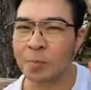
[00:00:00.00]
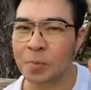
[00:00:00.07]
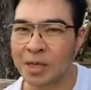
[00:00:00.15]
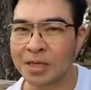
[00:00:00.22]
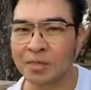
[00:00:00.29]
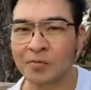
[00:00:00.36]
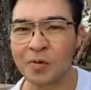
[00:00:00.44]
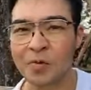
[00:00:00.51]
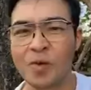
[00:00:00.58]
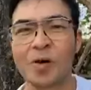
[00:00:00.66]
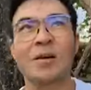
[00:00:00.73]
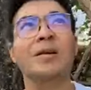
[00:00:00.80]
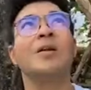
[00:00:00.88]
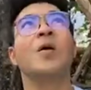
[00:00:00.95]
peaceful
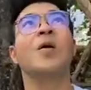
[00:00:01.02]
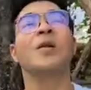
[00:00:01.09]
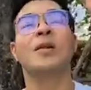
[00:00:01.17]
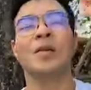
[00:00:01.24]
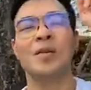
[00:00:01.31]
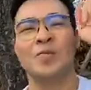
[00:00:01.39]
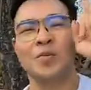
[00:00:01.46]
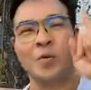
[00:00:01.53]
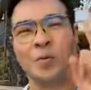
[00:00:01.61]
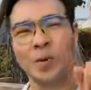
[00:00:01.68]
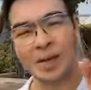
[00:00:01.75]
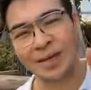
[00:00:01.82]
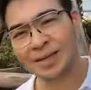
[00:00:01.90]
mode, only if you